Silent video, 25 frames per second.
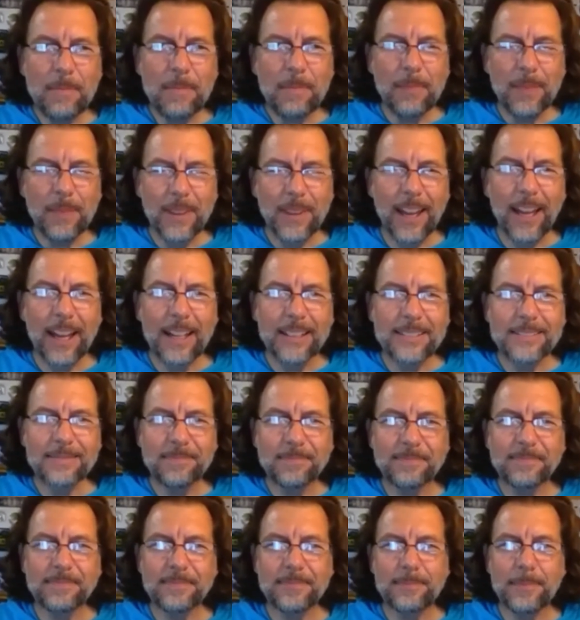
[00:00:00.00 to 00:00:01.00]
Yeah,
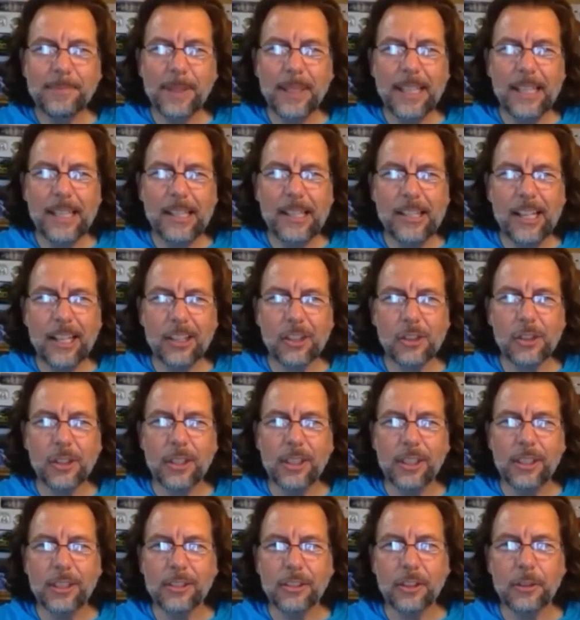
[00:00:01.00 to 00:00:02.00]
big
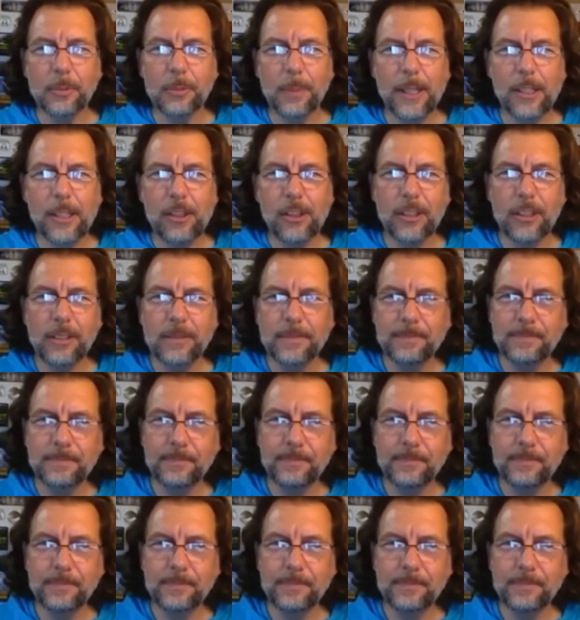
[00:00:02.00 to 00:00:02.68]
industrial suspension.